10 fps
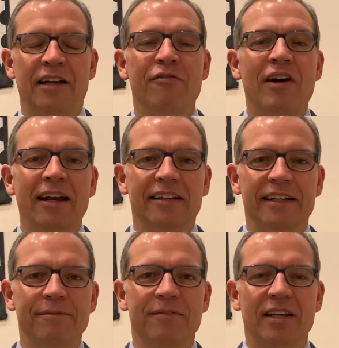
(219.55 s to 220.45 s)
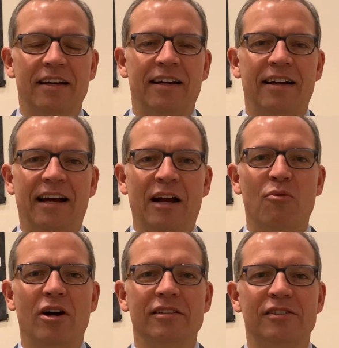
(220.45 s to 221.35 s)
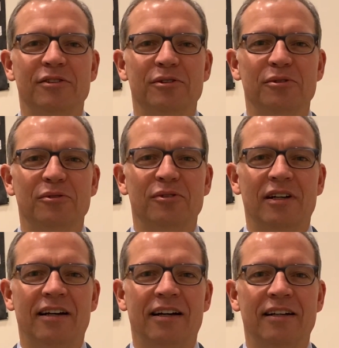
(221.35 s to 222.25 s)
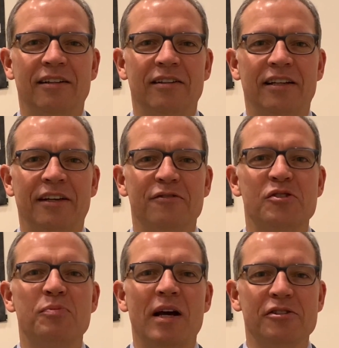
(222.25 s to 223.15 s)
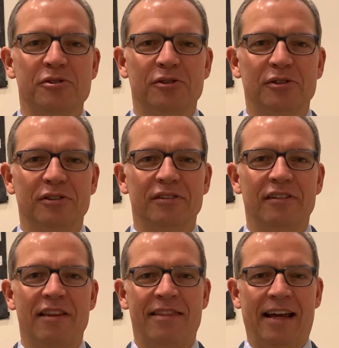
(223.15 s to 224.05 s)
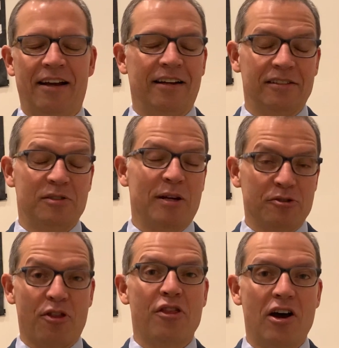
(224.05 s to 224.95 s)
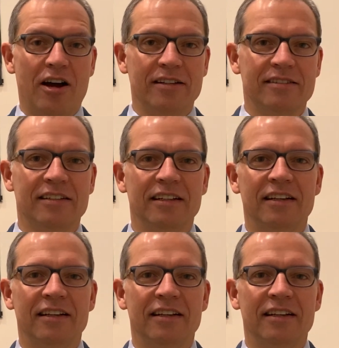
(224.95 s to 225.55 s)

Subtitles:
And finally, I want to give special thoughts